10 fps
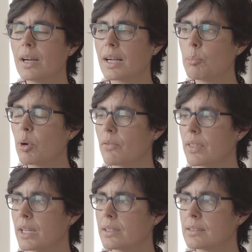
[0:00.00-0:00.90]
are a couple of
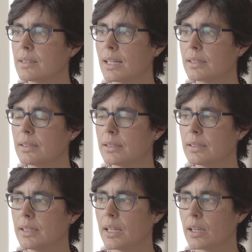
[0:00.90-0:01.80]
things that
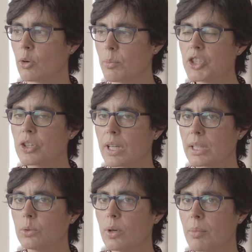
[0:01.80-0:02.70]
the Commission
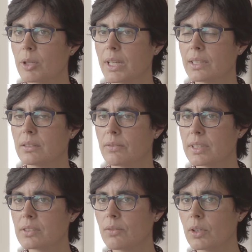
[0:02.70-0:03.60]
can do about that.
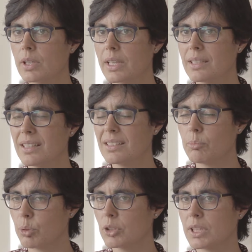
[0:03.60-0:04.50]
First of all, it is
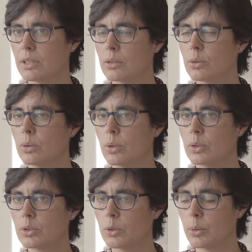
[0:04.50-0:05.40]
important
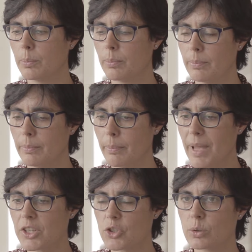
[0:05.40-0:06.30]
to
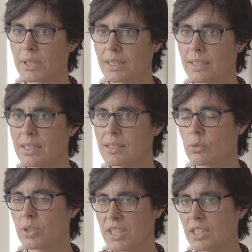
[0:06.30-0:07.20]
make sure that
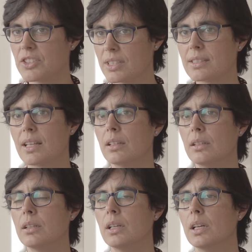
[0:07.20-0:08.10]
this research is
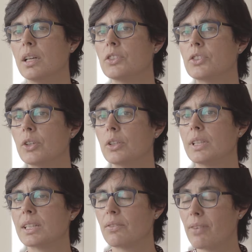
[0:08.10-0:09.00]
done, so
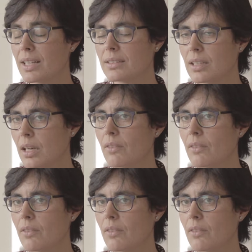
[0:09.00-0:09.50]
that funds are